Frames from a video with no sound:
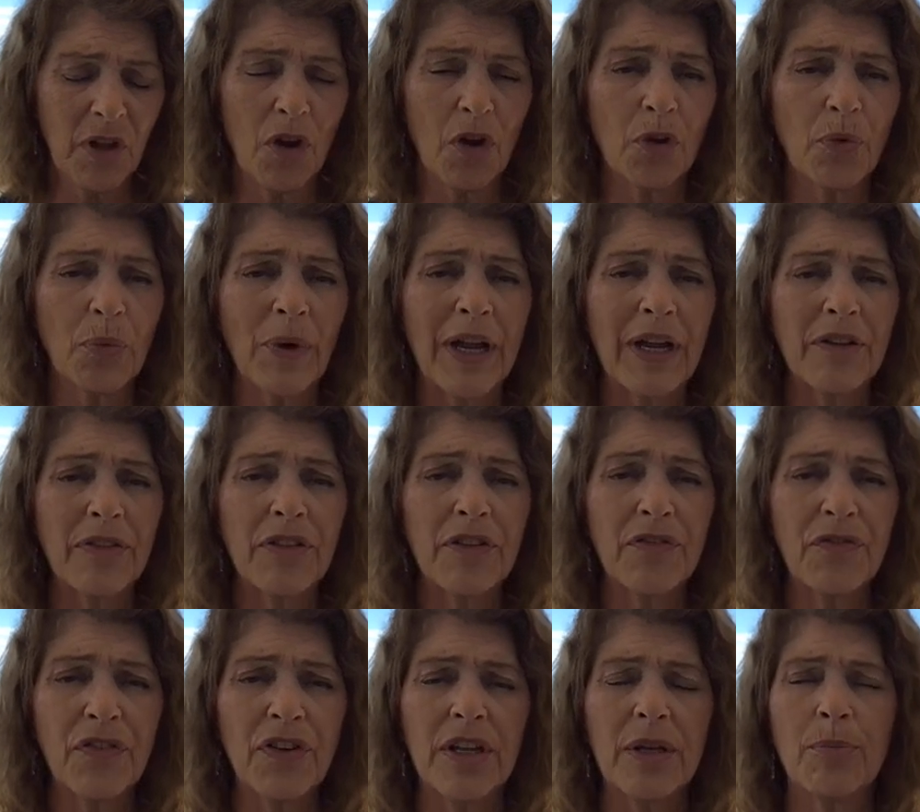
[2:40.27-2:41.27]
Around the
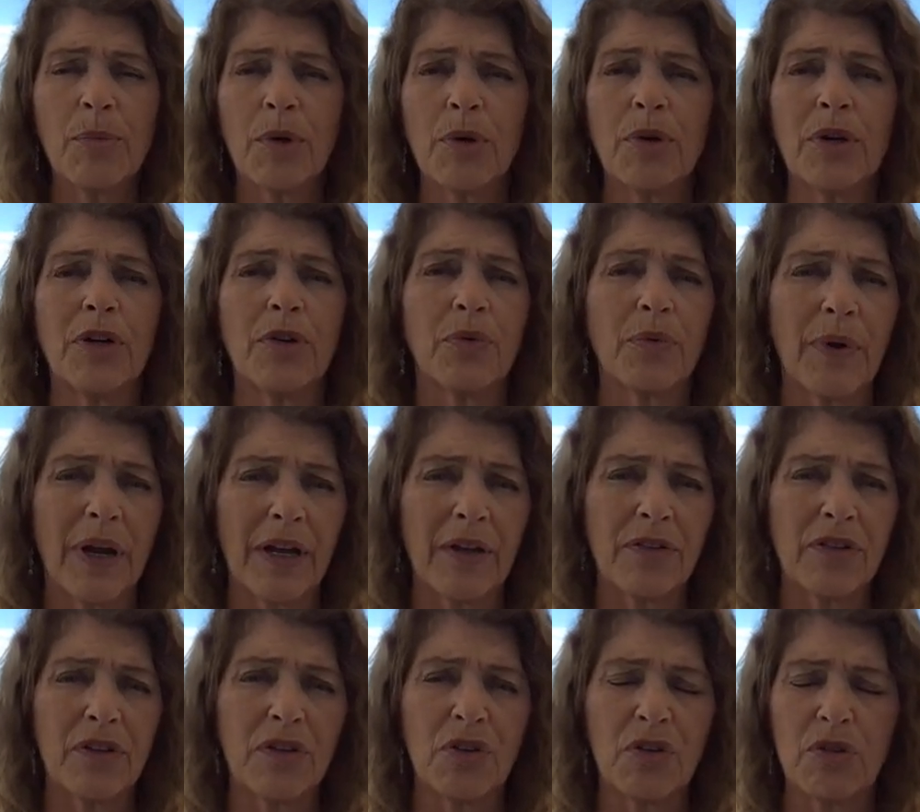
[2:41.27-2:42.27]
femur and around
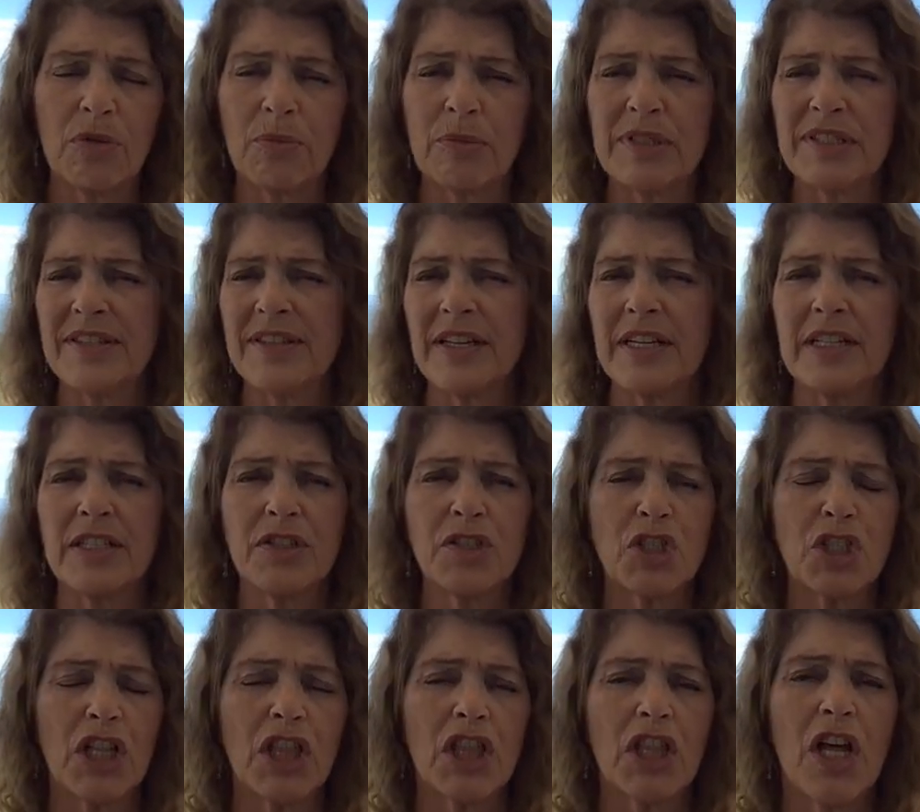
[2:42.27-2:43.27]
the humerus,
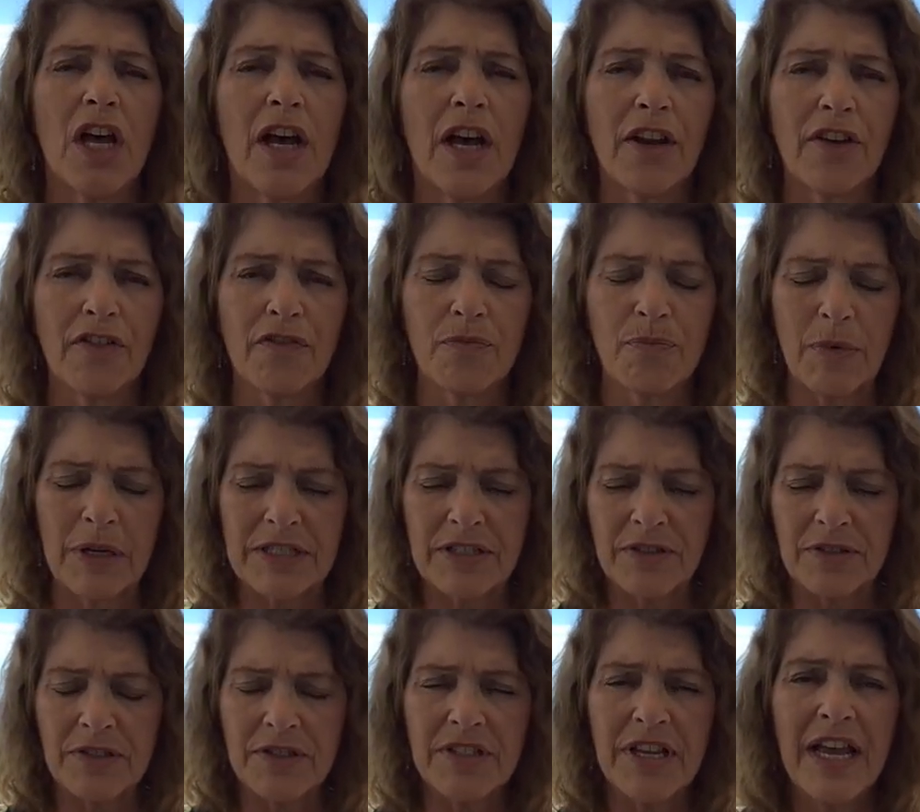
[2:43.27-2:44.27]
there's a lot of
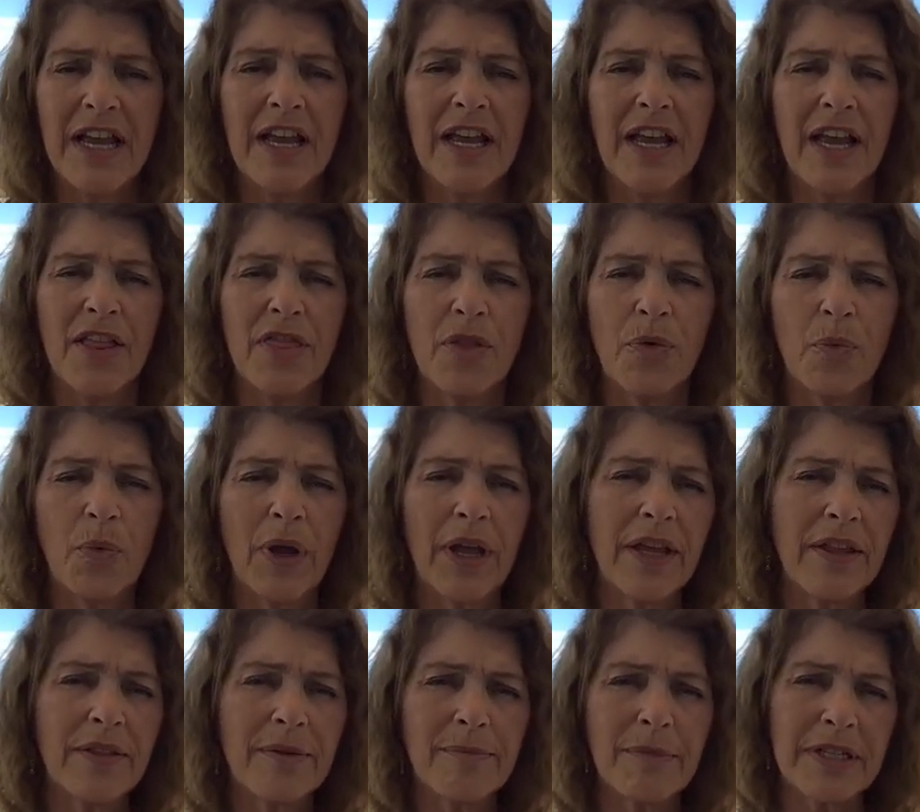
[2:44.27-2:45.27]
muscles, and the
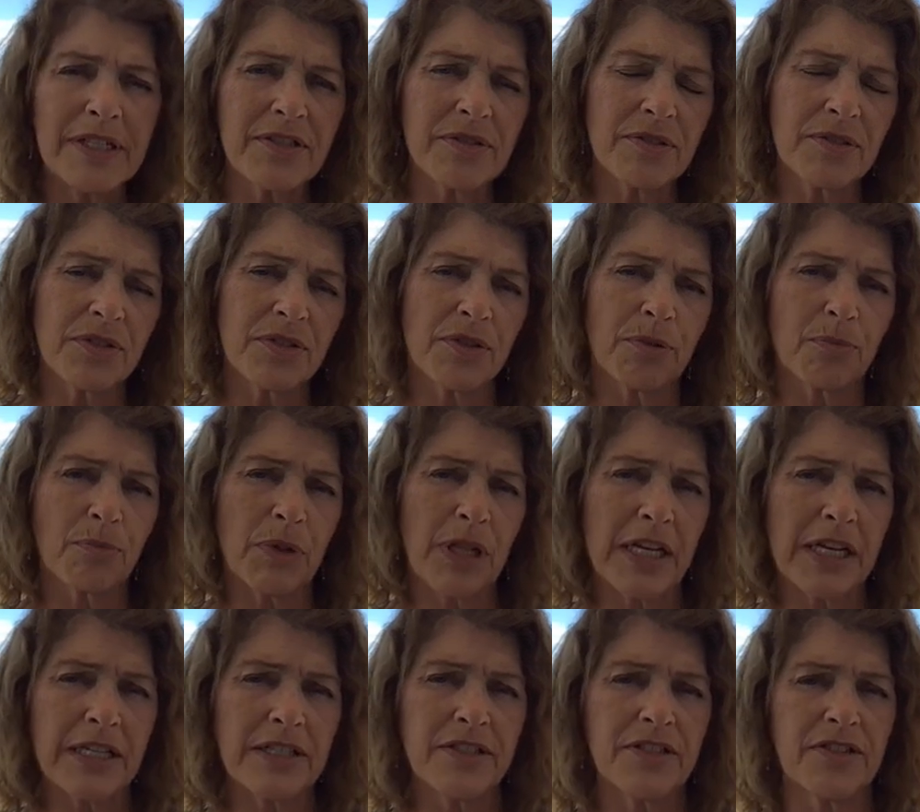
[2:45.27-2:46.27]
way the muscles are
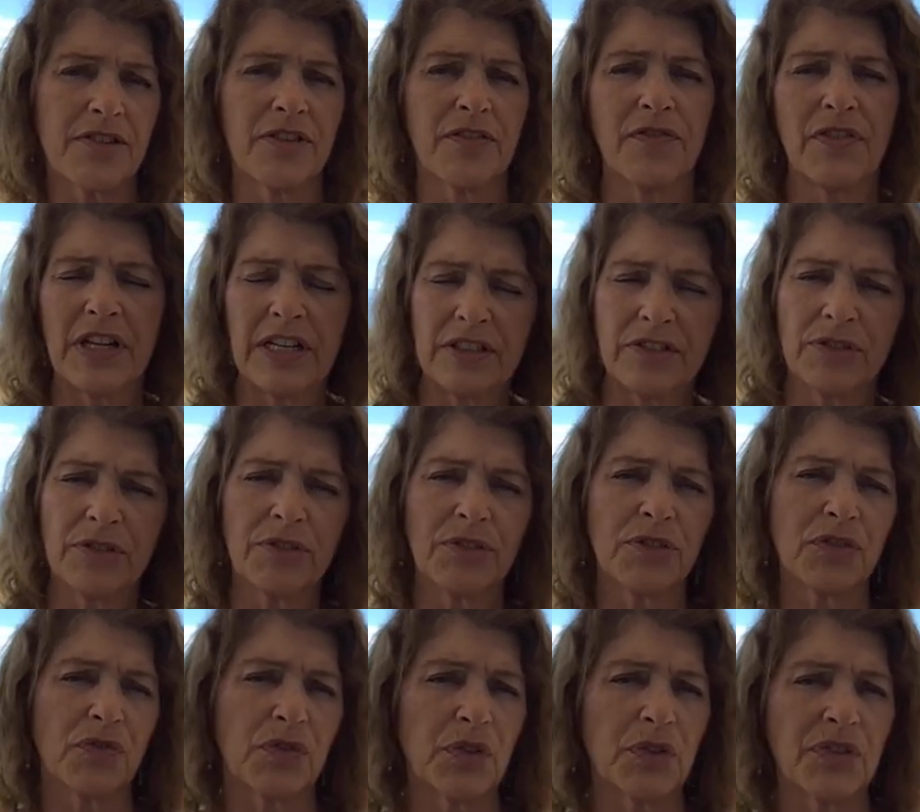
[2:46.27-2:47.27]
placed, the
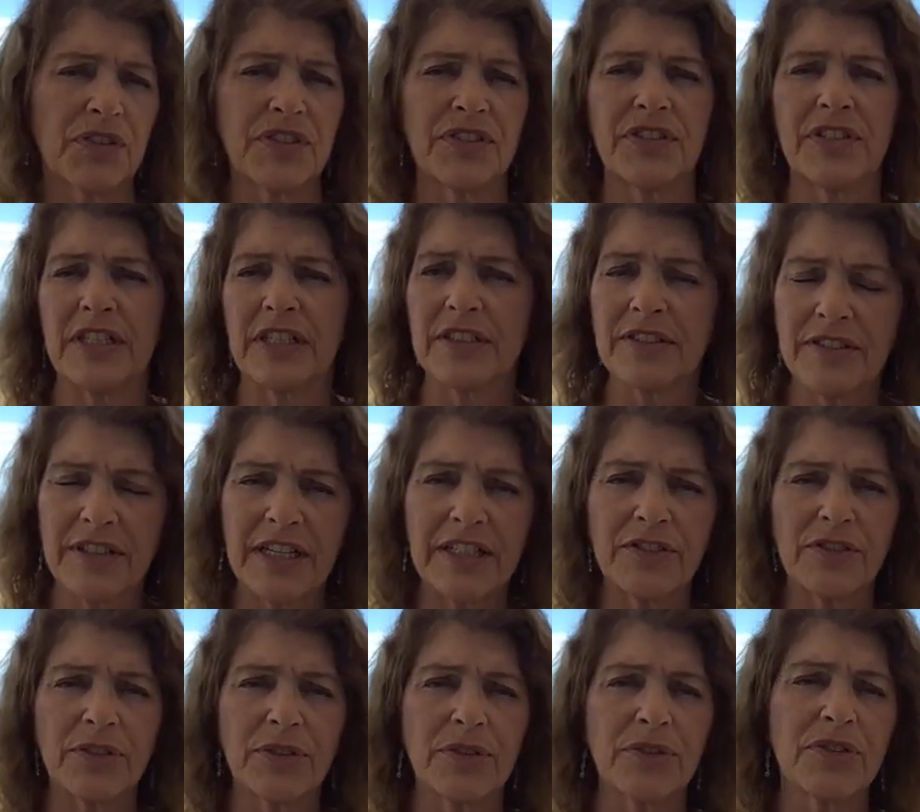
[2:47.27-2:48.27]
flexors versus the
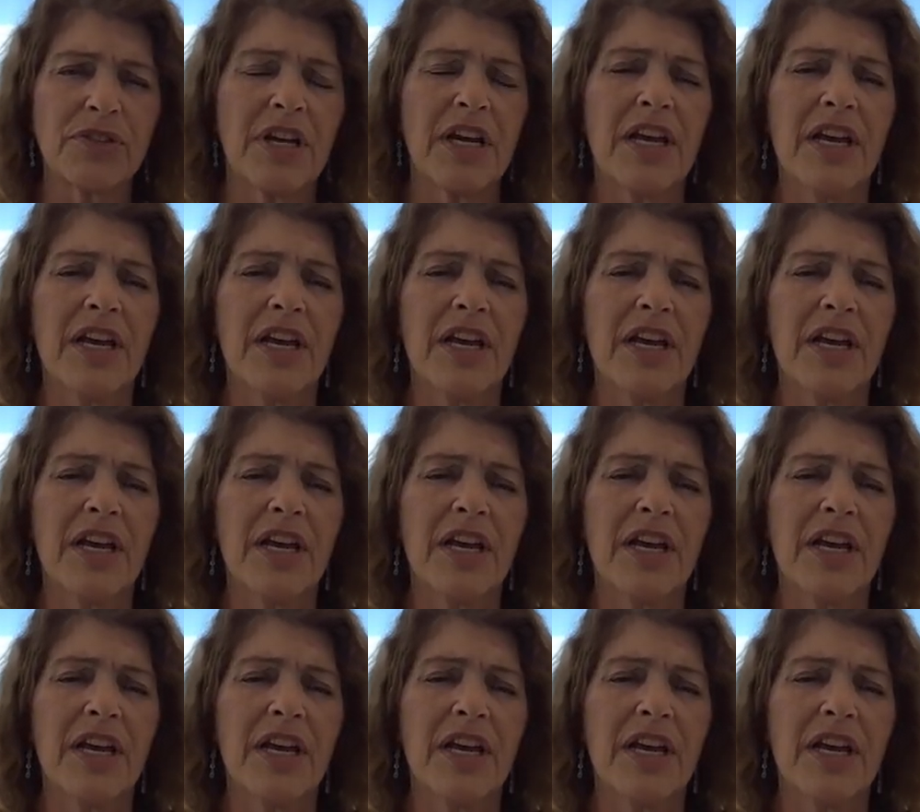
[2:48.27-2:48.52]
extensors,